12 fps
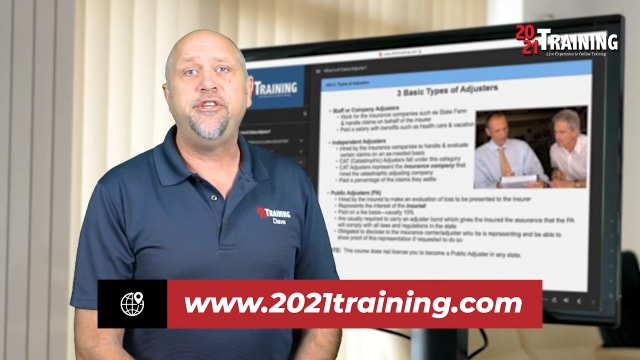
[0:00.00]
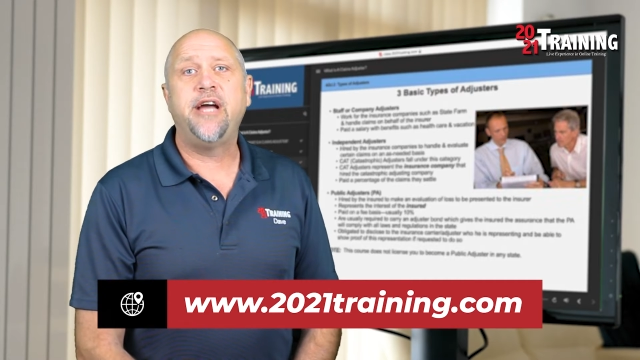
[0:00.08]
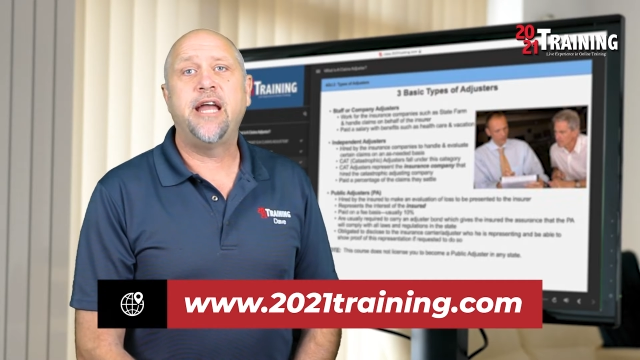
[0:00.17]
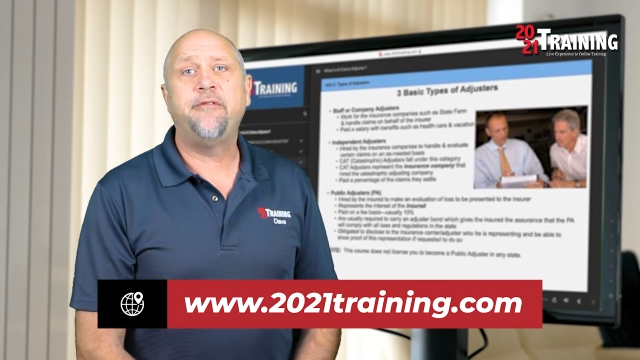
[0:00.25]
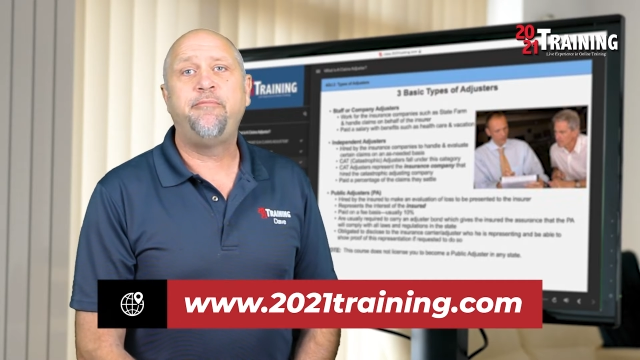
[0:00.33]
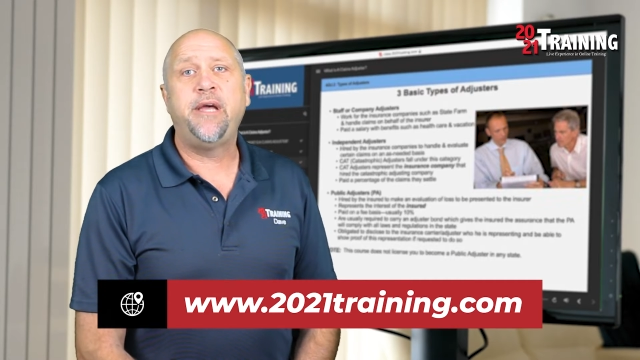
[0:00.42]
You
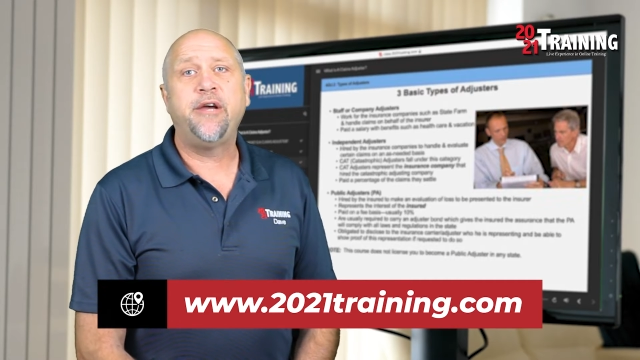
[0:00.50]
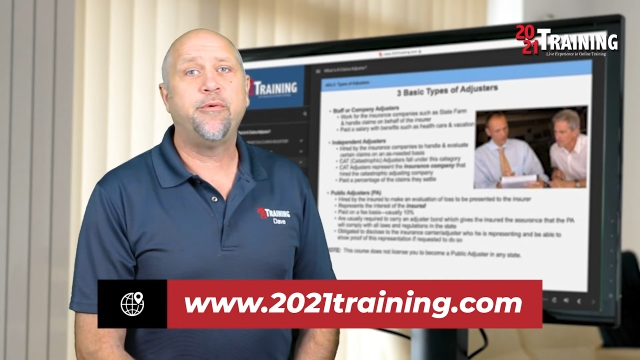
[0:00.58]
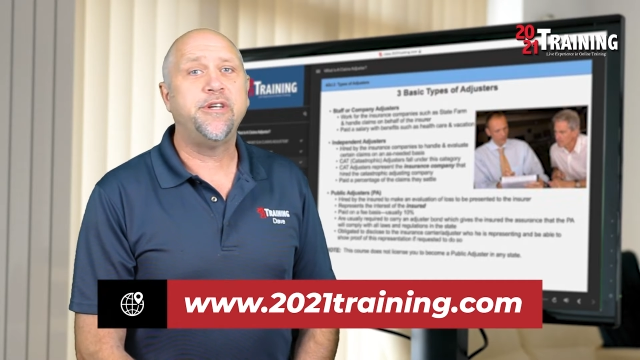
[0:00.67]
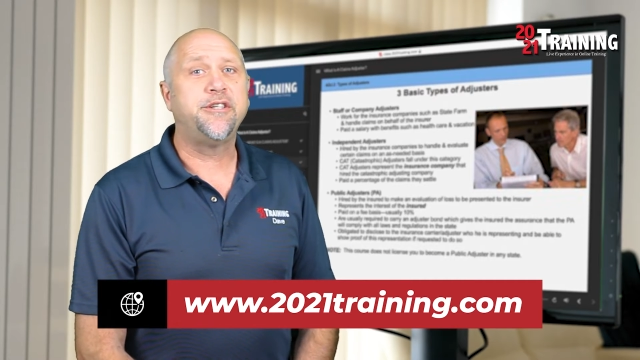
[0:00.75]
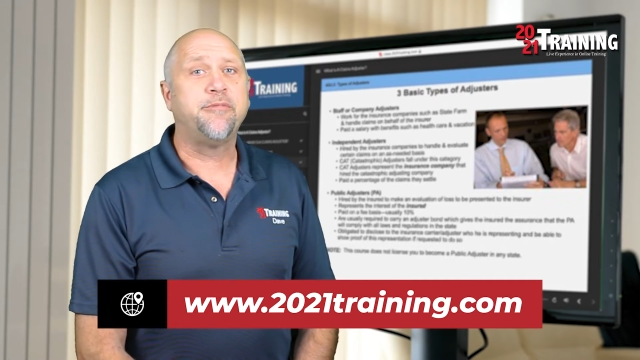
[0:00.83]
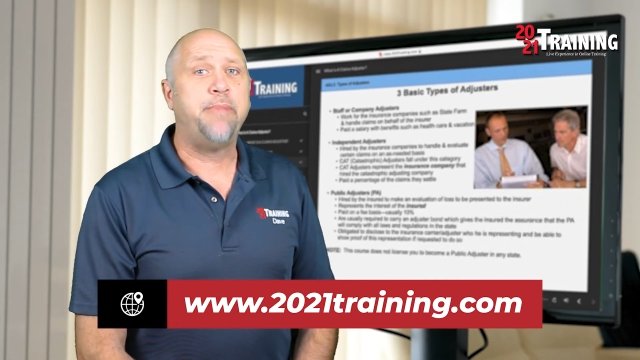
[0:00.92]
got to pick
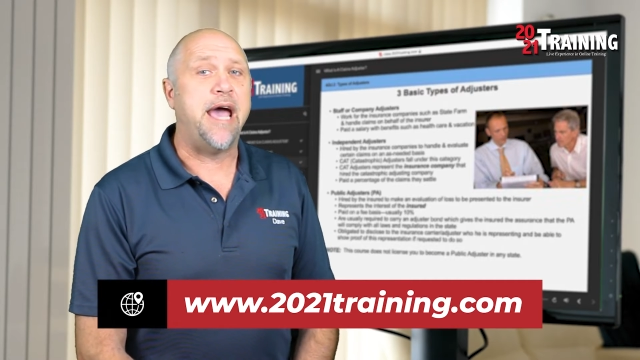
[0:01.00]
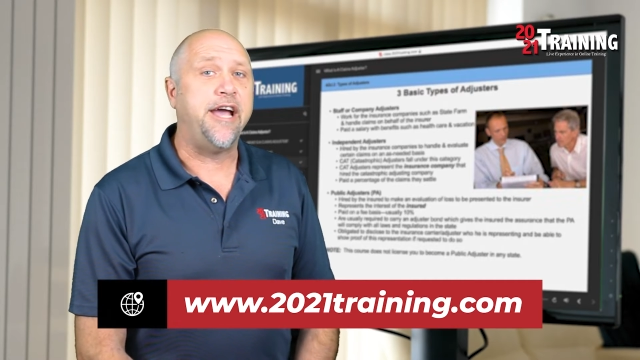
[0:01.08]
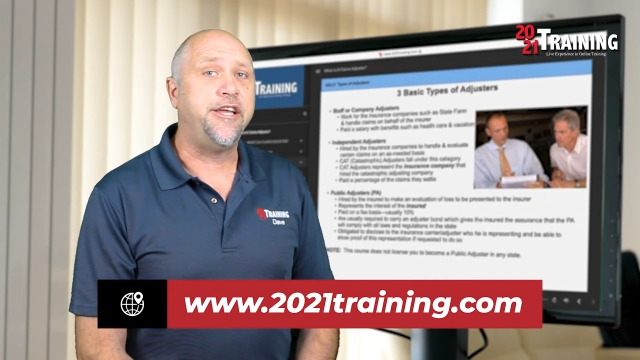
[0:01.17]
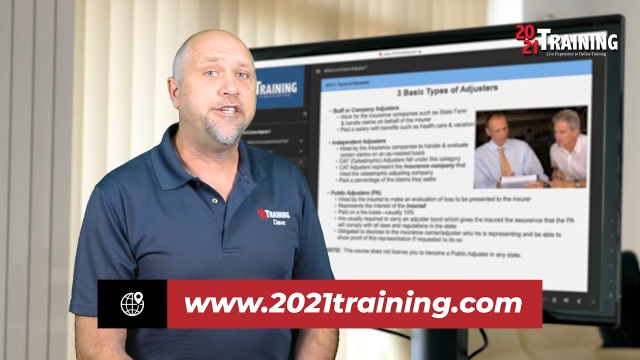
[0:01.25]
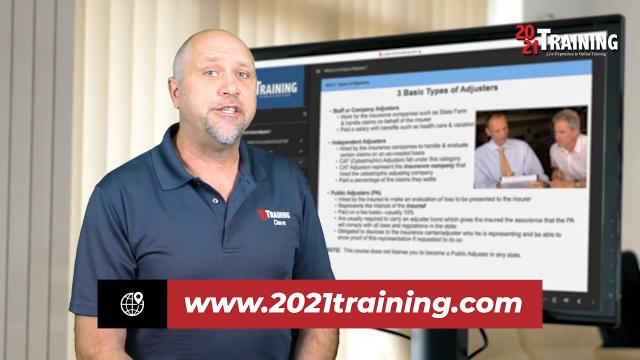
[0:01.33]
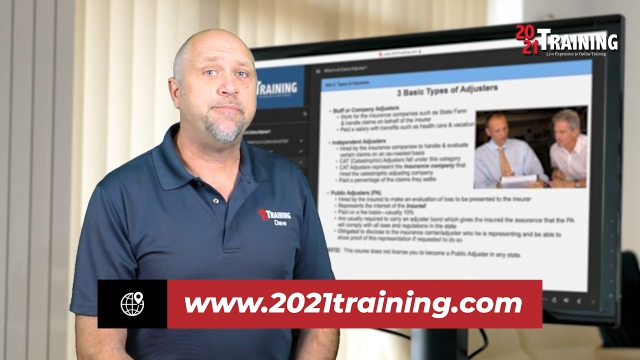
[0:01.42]
which
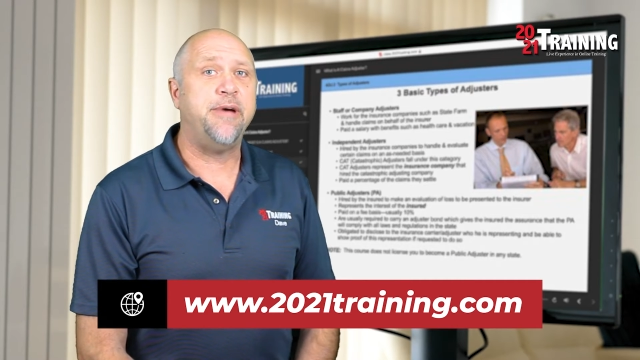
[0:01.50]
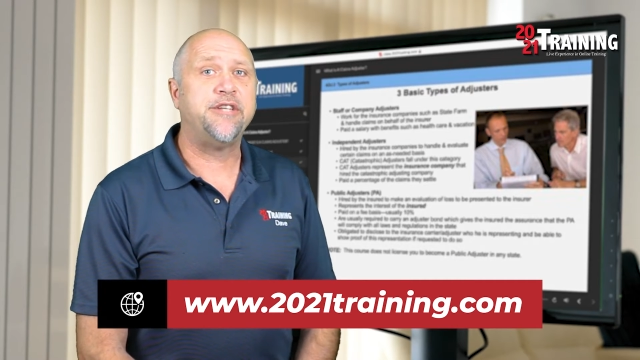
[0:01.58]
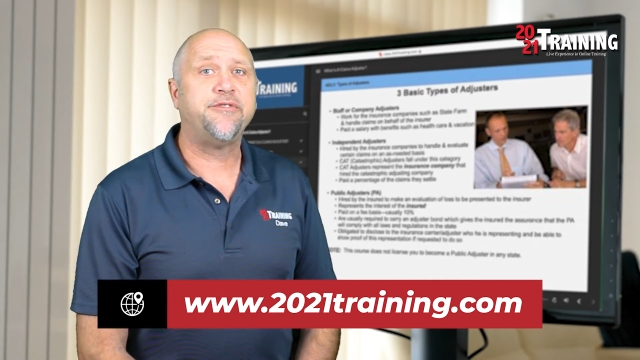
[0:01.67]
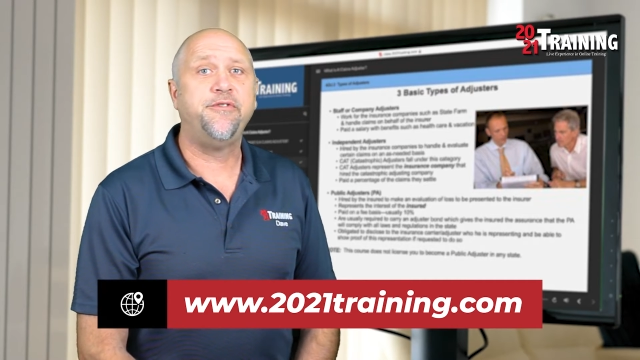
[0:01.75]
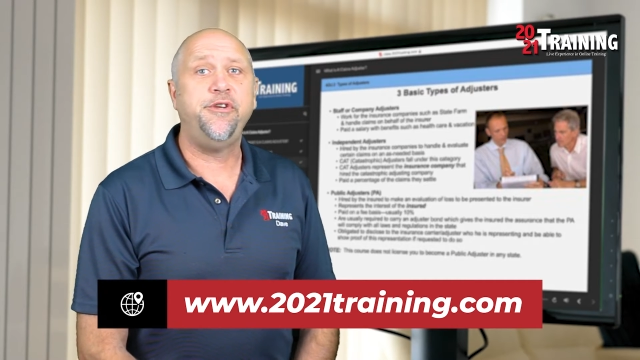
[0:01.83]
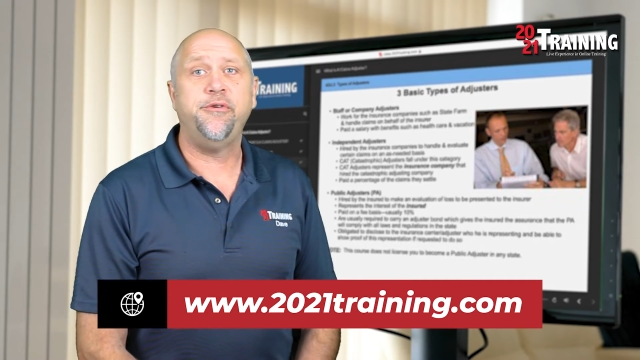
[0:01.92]
package is
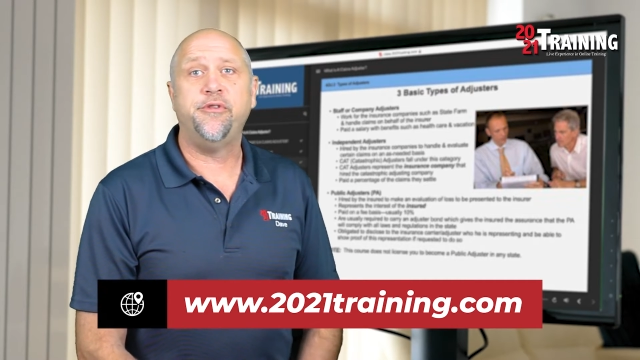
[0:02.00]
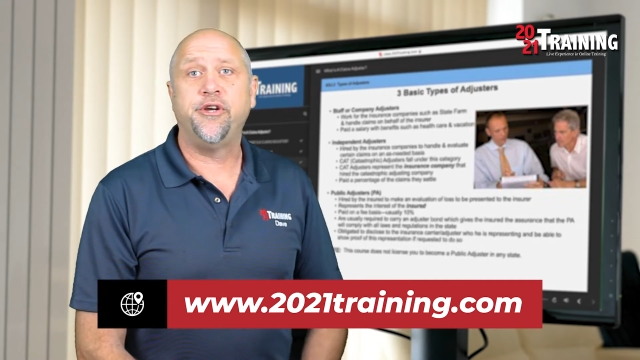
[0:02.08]
best for you.